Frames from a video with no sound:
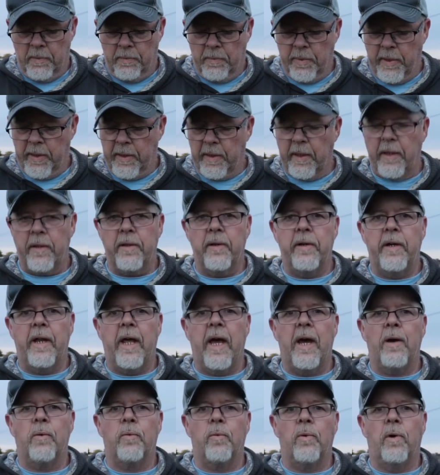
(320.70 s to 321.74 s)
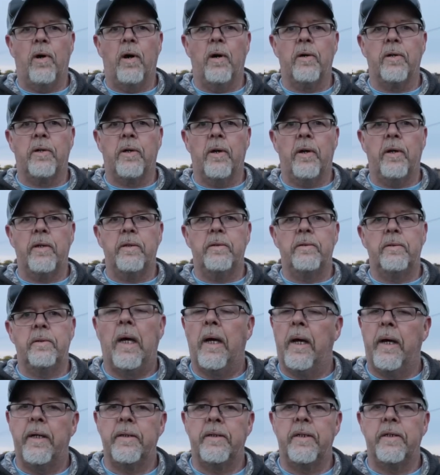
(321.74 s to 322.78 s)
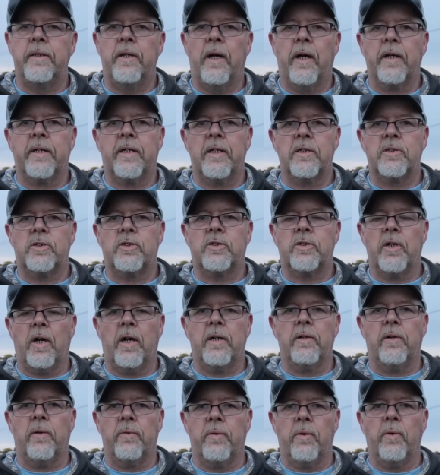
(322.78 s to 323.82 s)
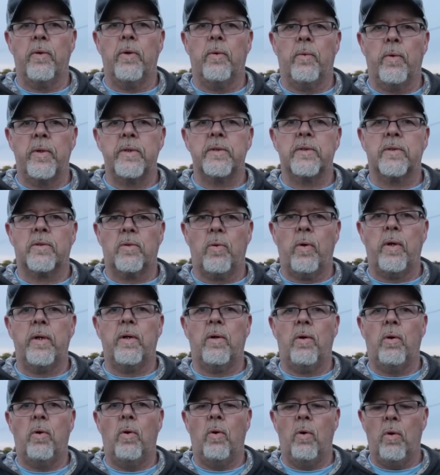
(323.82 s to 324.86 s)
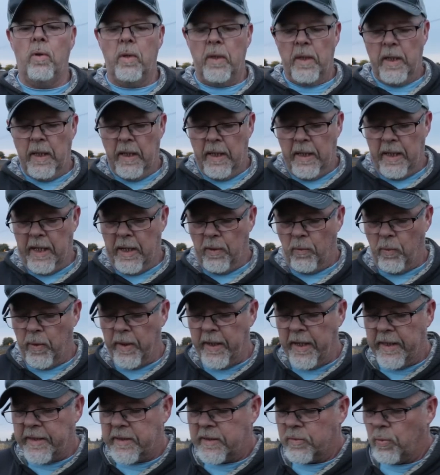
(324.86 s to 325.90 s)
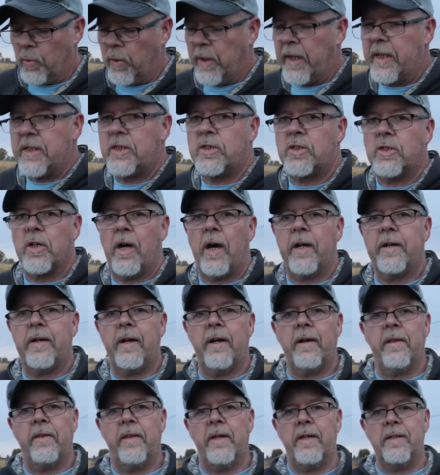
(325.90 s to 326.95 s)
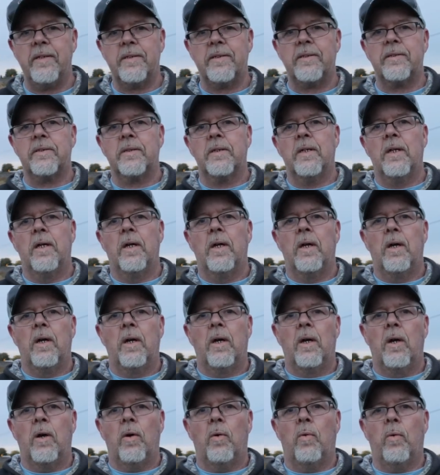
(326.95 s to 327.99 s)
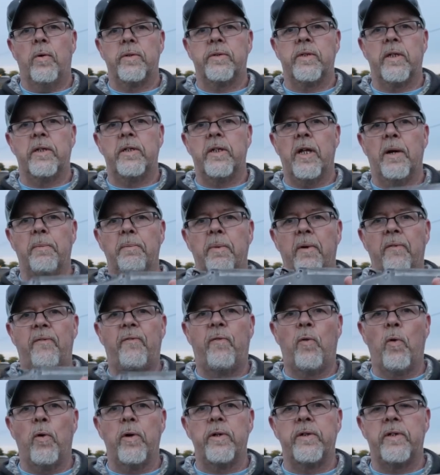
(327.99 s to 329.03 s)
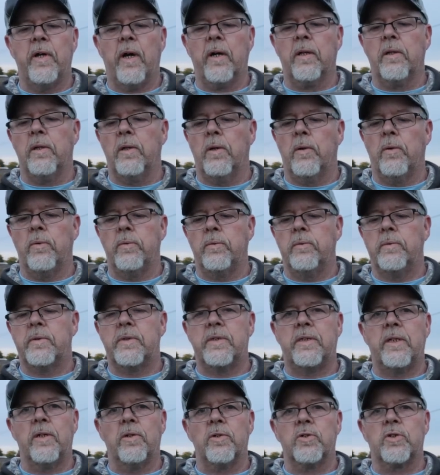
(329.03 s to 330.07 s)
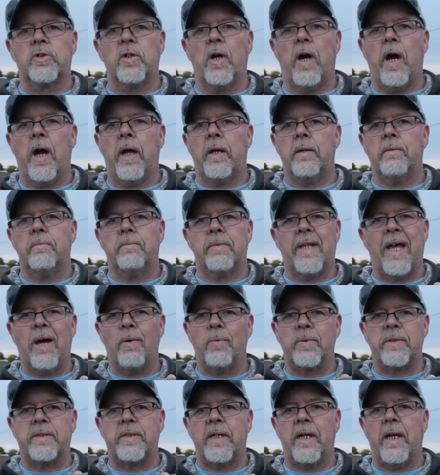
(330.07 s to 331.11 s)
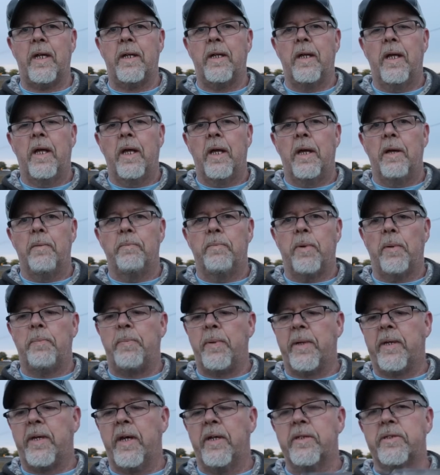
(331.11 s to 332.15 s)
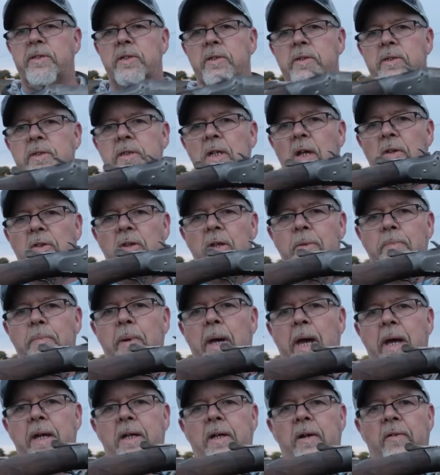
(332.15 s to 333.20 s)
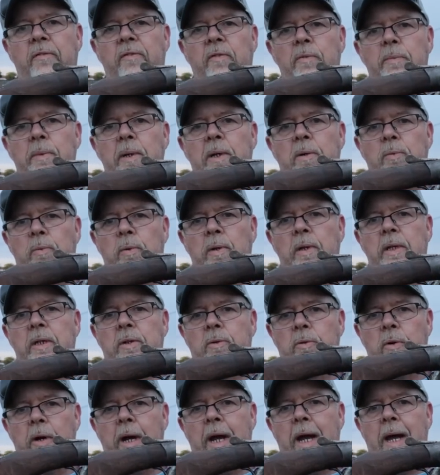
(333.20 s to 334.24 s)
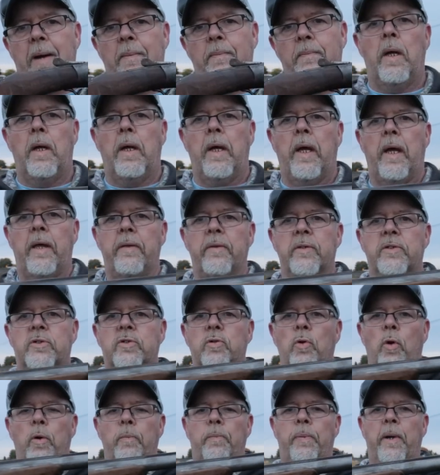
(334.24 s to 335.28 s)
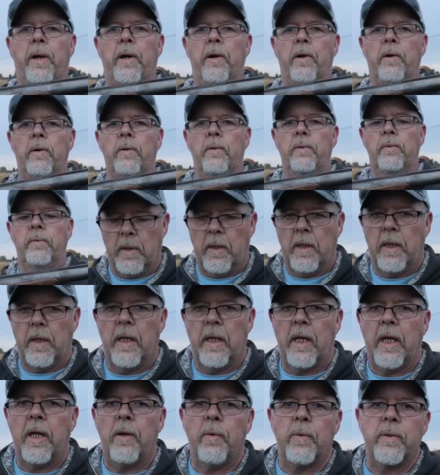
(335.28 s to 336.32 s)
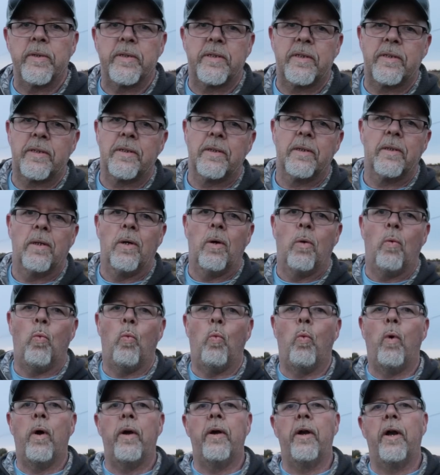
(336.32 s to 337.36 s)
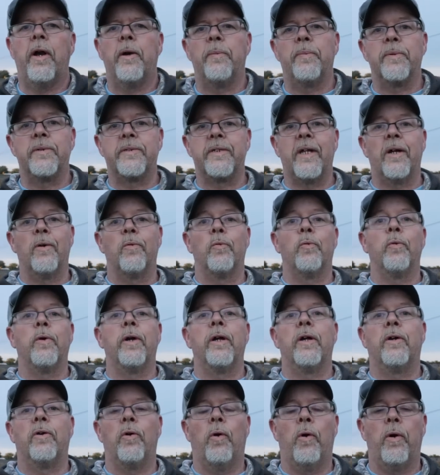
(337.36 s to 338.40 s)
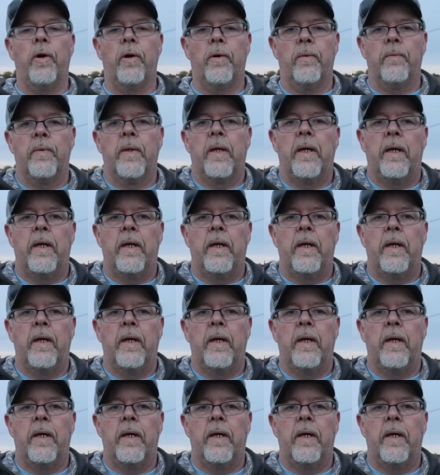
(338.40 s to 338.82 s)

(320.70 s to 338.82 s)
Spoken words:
But other than that, we're all good. I did not get shot, although it was quite a hole. And what I shot out of this was a number 4 duck load steel shot. That was it. But because there's nothing back here for me to really grab, and the short barrel, it was 100% recoil.